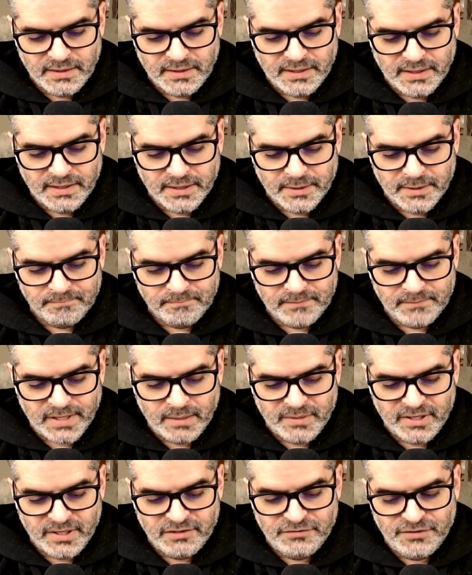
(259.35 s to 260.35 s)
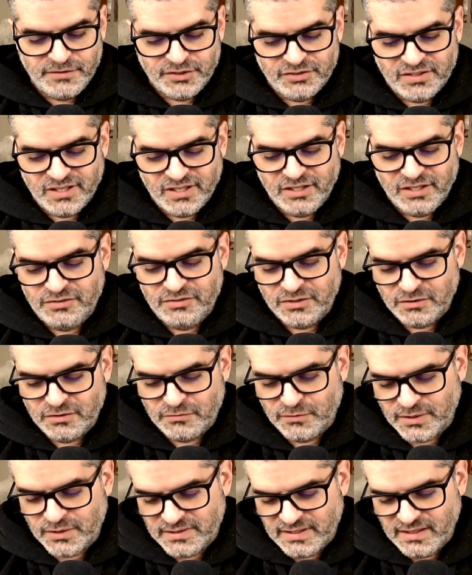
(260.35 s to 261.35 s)
um, a manifestation
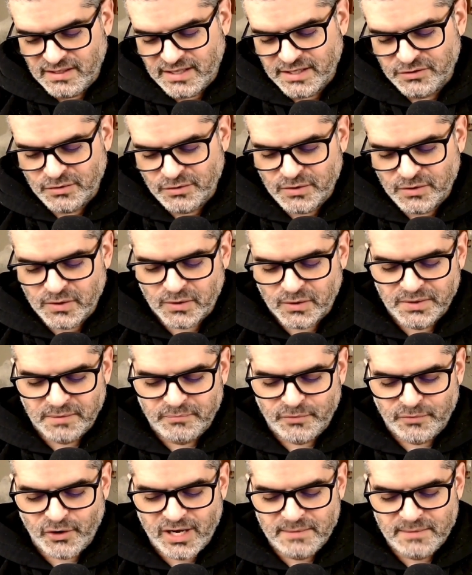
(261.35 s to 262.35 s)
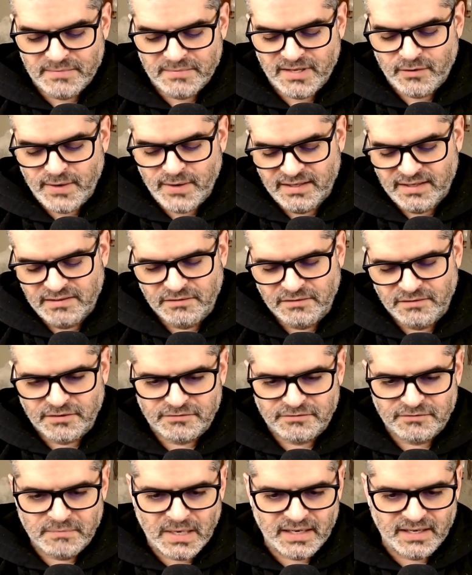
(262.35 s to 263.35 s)
of what I like to call the prime directive
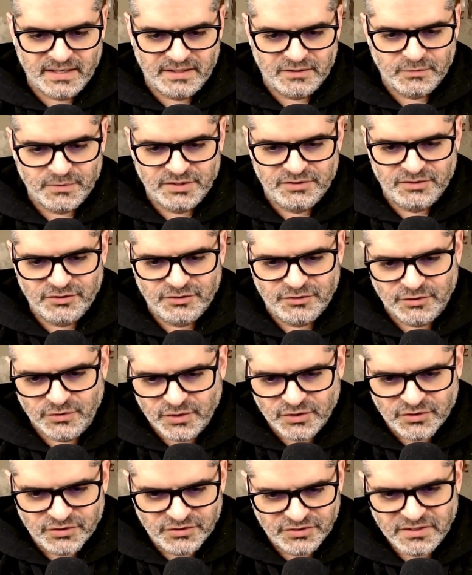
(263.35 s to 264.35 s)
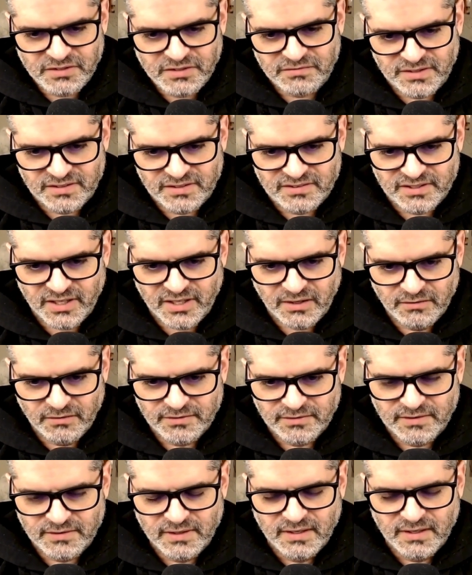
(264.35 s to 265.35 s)
of mind, which is to deceive itself,